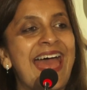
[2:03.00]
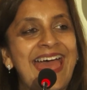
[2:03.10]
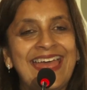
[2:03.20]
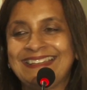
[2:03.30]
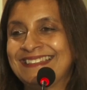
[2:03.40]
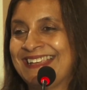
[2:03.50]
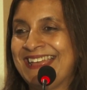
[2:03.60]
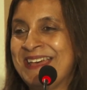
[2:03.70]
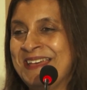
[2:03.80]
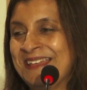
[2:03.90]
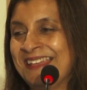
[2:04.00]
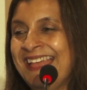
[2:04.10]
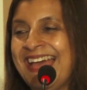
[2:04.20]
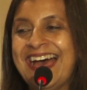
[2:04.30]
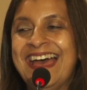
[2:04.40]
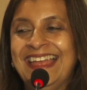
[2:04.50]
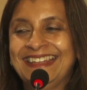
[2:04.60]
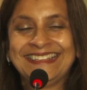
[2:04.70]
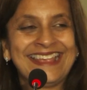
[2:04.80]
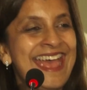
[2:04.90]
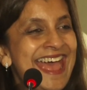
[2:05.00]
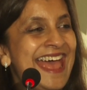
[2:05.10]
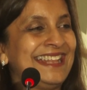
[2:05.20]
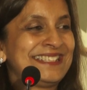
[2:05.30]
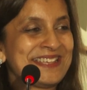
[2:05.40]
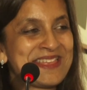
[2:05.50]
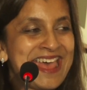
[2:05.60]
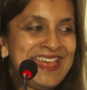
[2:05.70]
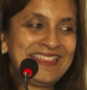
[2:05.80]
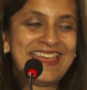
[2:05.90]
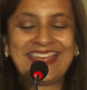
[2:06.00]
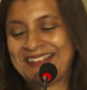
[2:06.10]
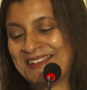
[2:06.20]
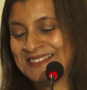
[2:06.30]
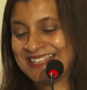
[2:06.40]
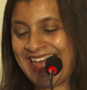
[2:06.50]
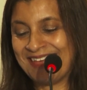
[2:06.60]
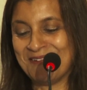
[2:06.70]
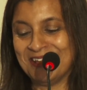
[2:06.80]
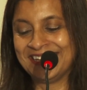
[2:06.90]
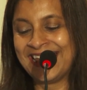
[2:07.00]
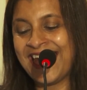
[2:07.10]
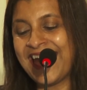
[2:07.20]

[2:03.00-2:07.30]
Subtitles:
and so there goes that one.